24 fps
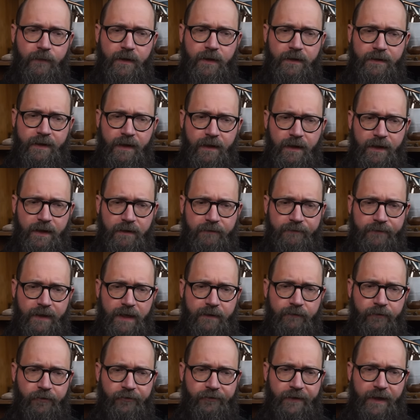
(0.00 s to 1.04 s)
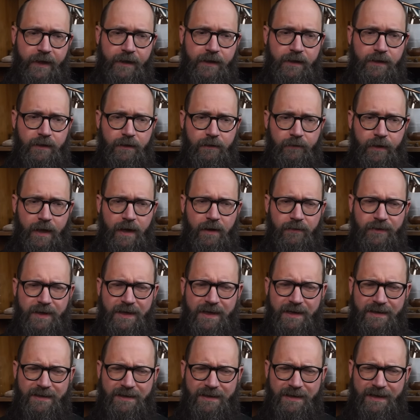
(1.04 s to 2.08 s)
delicate flavors dancing around
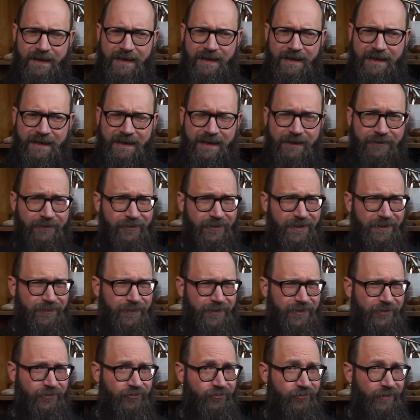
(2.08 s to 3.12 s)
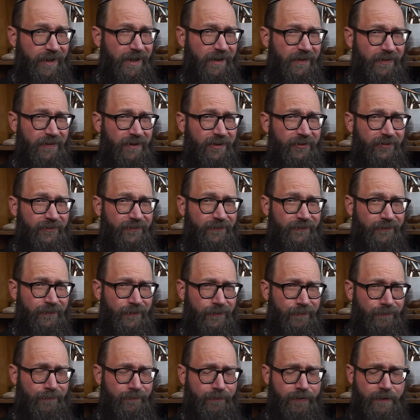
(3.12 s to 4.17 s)
in it. You certainly wouldn't drink this
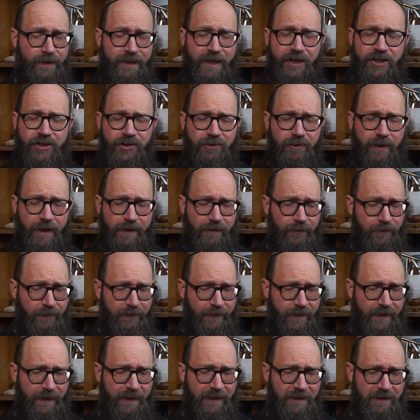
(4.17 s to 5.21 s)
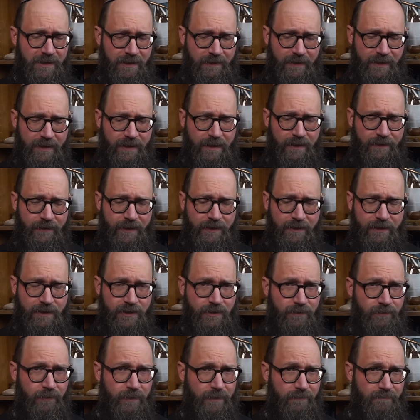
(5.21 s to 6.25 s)
for pleasure, I don't think. It's not the kind of thing that
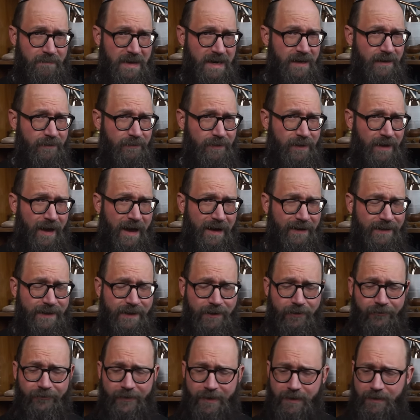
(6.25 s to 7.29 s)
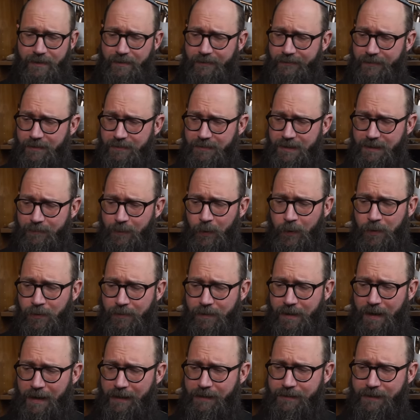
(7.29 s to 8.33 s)
you'd want to make cocktails out of, alchemical
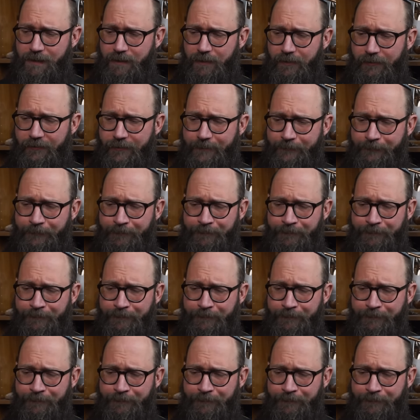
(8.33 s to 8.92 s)
cocktails.